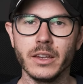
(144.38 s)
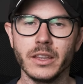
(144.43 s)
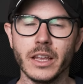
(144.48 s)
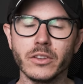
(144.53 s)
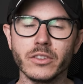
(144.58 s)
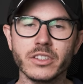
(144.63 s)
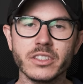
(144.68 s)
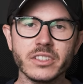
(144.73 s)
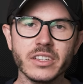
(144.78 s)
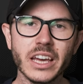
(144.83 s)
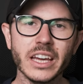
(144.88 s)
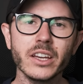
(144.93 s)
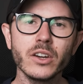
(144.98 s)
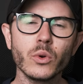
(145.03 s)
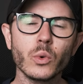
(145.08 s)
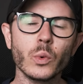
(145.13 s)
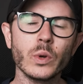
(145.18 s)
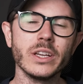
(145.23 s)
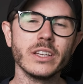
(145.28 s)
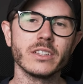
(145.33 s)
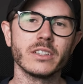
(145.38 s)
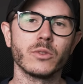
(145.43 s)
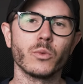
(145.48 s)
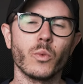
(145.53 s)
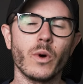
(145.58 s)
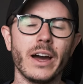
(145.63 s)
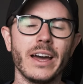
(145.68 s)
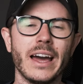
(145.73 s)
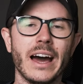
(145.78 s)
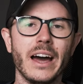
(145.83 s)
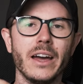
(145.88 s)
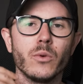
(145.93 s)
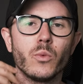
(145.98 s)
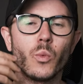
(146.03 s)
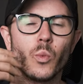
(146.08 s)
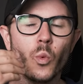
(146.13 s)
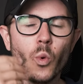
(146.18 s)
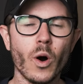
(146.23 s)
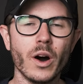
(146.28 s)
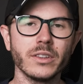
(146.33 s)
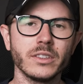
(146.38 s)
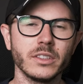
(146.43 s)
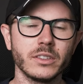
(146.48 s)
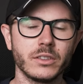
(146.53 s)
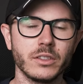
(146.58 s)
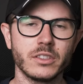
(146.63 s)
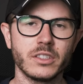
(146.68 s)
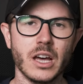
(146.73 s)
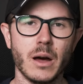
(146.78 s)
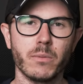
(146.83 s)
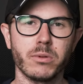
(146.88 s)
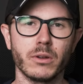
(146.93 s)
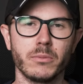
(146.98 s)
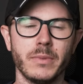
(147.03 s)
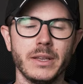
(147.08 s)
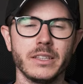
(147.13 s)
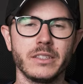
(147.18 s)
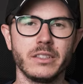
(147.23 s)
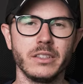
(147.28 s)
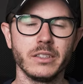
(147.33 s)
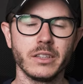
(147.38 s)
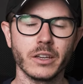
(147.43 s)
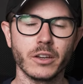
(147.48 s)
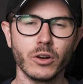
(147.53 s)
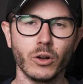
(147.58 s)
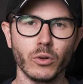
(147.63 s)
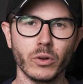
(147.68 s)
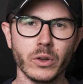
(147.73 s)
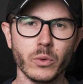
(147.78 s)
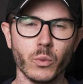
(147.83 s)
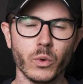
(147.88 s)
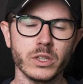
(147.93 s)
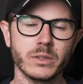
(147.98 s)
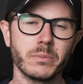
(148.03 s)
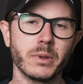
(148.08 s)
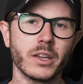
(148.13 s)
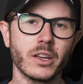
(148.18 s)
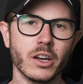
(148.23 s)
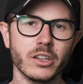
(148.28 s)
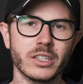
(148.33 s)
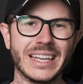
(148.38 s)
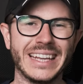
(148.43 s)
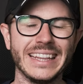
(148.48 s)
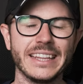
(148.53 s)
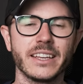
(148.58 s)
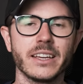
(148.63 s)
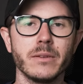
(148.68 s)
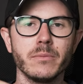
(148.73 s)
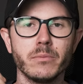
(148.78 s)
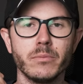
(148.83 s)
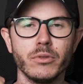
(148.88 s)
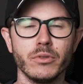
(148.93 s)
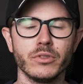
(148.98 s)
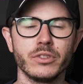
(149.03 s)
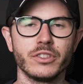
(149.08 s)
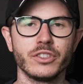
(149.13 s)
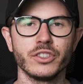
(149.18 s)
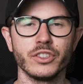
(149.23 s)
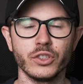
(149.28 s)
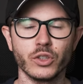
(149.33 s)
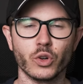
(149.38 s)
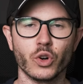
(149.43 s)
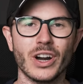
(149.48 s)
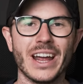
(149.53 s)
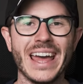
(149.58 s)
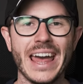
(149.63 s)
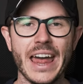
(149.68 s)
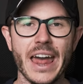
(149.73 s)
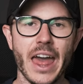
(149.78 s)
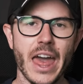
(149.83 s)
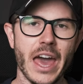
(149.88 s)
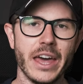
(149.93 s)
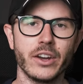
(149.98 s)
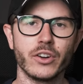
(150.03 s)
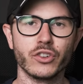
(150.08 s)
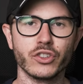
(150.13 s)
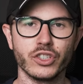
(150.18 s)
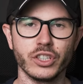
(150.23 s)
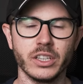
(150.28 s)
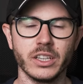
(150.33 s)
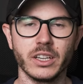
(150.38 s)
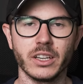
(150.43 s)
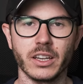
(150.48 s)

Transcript: Now, the second reason why I wanted to supplement citicoline was because it can boost your energy